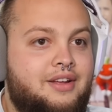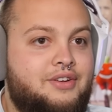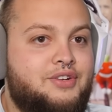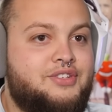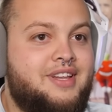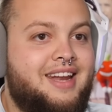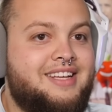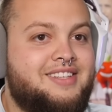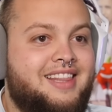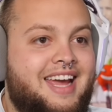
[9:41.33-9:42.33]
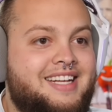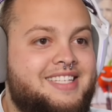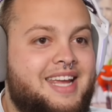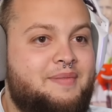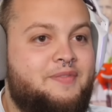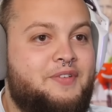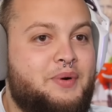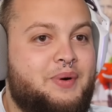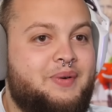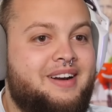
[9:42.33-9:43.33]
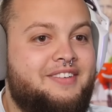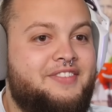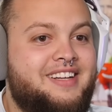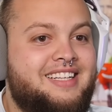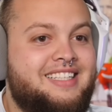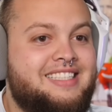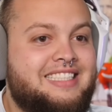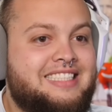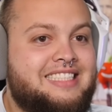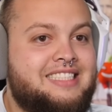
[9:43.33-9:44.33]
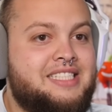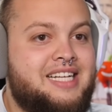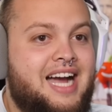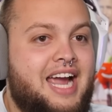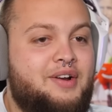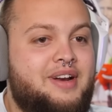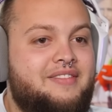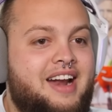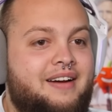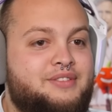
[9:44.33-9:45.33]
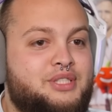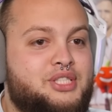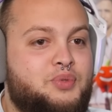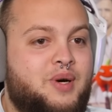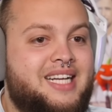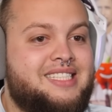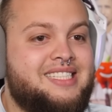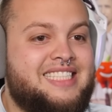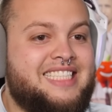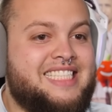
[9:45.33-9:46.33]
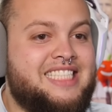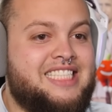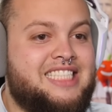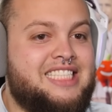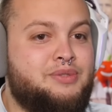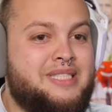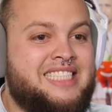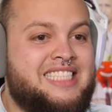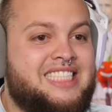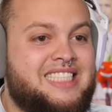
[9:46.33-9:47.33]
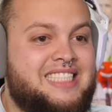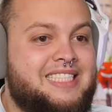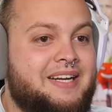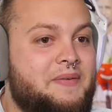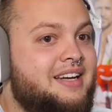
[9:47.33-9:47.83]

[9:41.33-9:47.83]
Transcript: Just a nice landscape photo, nothing... I don't even have to squint! I can already see...